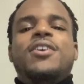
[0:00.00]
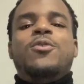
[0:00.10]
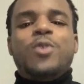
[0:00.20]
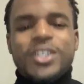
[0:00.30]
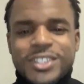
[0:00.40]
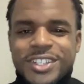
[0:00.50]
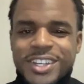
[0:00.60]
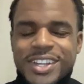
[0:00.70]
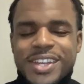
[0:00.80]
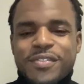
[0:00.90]
What's
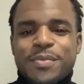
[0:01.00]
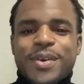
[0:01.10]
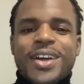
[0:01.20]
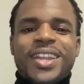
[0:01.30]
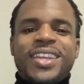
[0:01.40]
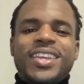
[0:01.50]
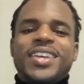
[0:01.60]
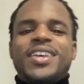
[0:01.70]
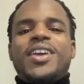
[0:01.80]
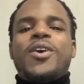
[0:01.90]
good, everybody?
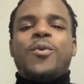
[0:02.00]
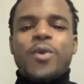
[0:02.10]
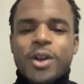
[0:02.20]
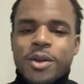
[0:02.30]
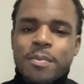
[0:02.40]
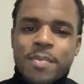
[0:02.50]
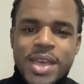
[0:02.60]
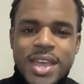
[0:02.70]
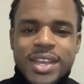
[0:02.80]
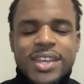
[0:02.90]
Welcome
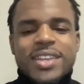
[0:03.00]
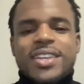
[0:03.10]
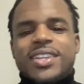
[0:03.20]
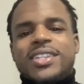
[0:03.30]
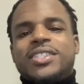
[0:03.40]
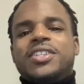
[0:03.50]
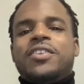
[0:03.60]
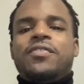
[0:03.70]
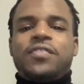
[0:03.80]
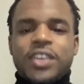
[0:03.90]
back to the
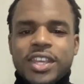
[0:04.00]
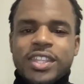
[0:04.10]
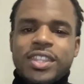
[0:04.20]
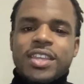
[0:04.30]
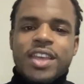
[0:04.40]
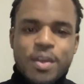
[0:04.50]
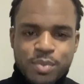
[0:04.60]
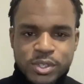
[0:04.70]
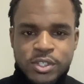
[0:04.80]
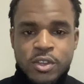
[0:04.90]
fifth
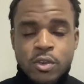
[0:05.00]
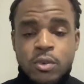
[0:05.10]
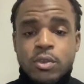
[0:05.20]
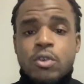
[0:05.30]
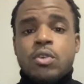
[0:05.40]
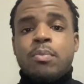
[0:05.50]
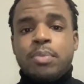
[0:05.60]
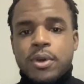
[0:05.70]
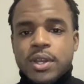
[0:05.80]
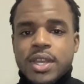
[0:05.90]
episode, or
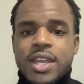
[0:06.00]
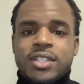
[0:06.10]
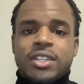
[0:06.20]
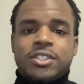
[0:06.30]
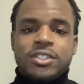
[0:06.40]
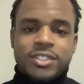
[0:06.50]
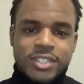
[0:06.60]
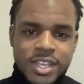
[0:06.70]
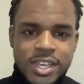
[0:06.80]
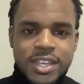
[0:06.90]
book, as I should
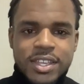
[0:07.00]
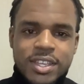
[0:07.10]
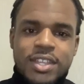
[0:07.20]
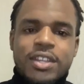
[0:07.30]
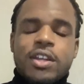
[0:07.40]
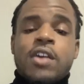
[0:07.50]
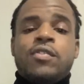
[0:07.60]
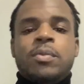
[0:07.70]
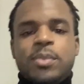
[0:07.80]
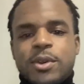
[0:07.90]
say, of
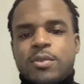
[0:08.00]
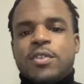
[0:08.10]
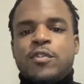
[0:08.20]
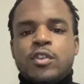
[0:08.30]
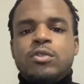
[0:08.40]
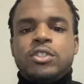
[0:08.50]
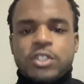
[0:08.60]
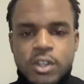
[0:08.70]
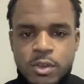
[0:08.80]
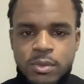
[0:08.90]
the book review
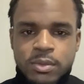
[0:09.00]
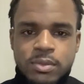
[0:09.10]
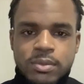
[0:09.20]
show.